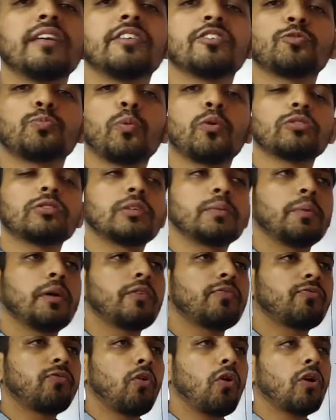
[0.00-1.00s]
responsible
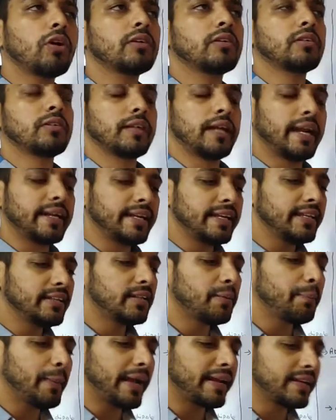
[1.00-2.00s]
for getting the
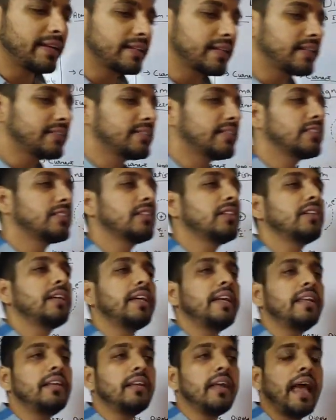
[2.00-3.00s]
magnetization
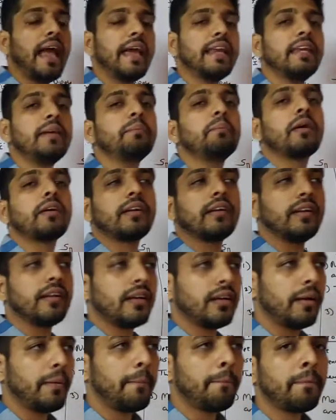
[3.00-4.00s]
in any
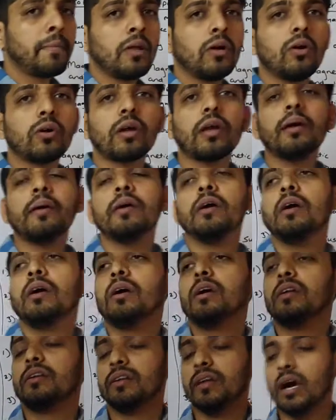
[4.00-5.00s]
material. Okay.
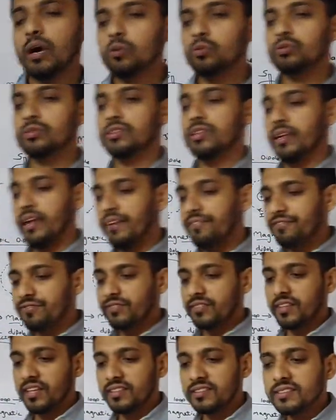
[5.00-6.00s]
Now,
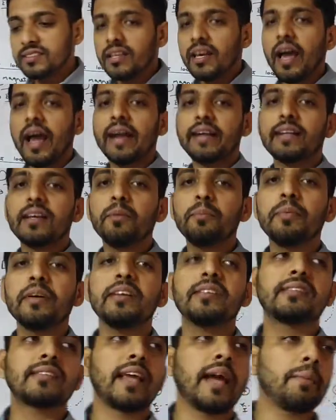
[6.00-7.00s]
if this atom
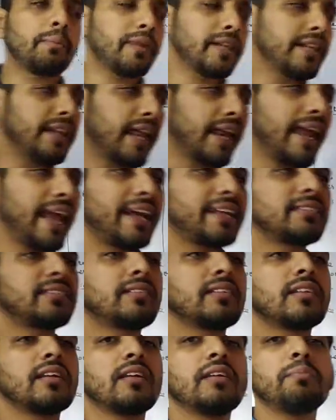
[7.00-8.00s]
is kept in an
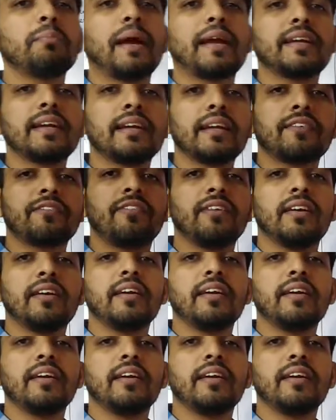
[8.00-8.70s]
external magnetic field,